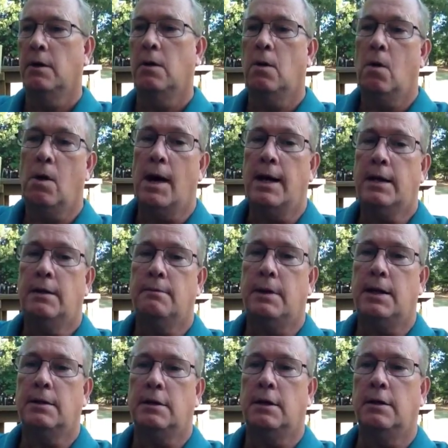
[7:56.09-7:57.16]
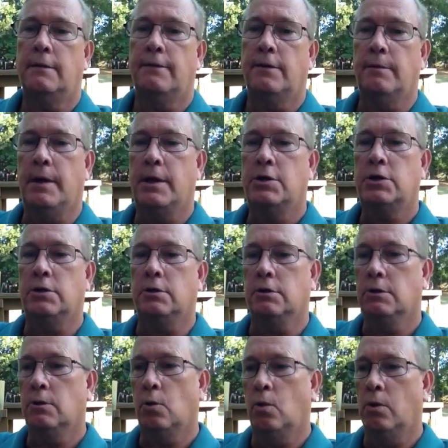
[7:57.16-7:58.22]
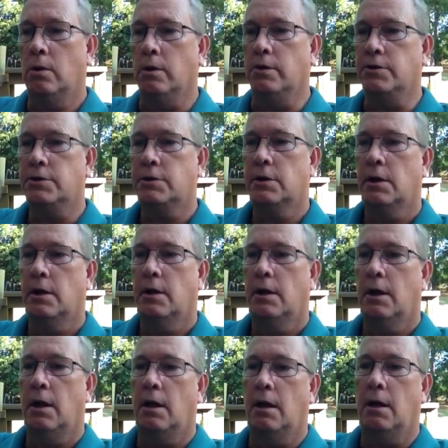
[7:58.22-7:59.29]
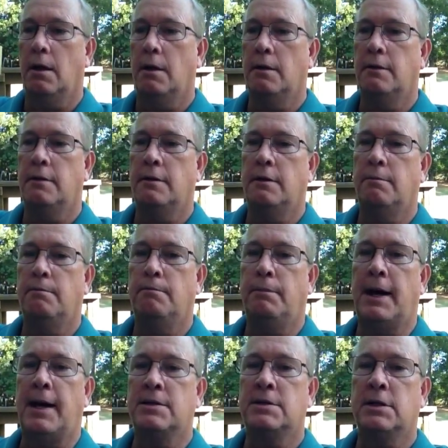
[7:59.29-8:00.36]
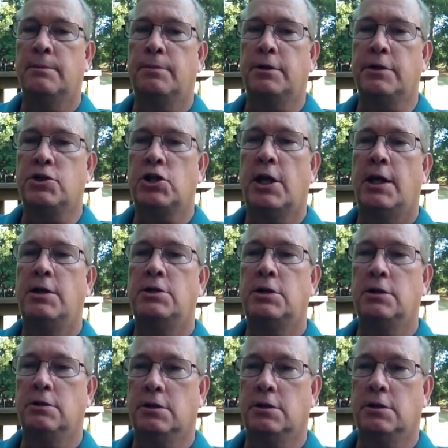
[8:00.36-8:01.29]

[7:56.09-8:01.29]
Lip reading: or I can make the information look worse by simply changing